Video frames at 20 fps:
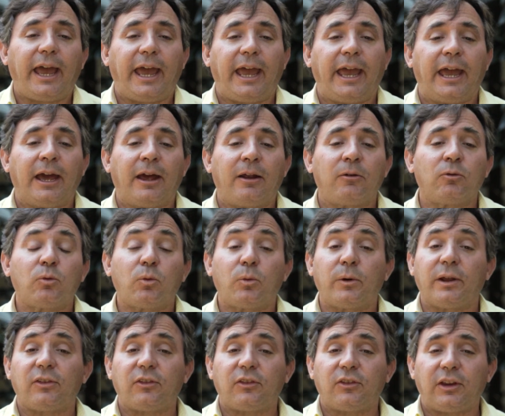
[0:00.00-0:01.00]
And
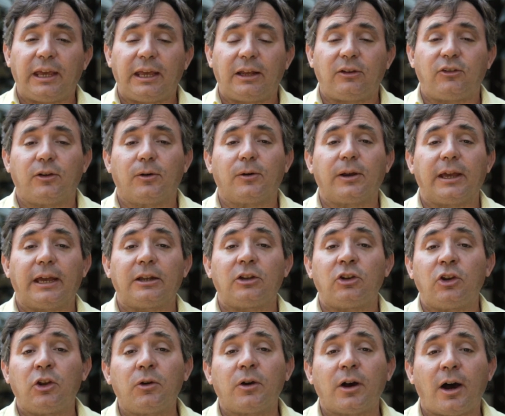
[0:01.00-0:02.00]
with seeds, you'll get
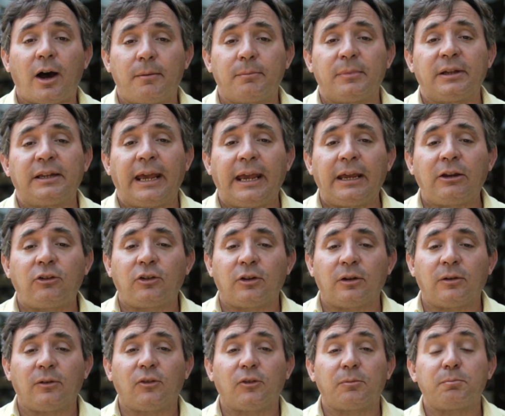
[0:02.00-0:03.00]
new
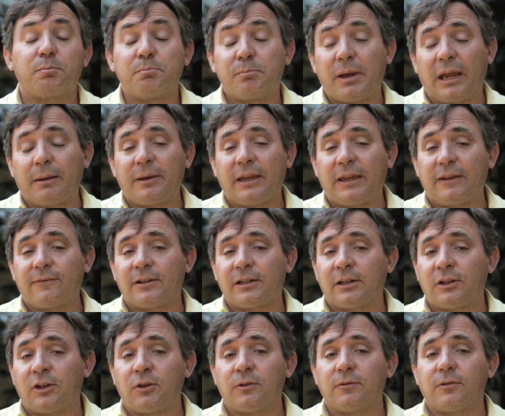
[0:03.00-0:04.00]
combinations, maybe even
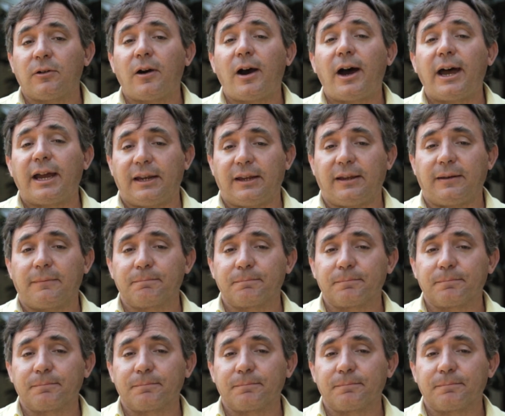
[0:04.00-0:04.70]
a new variety.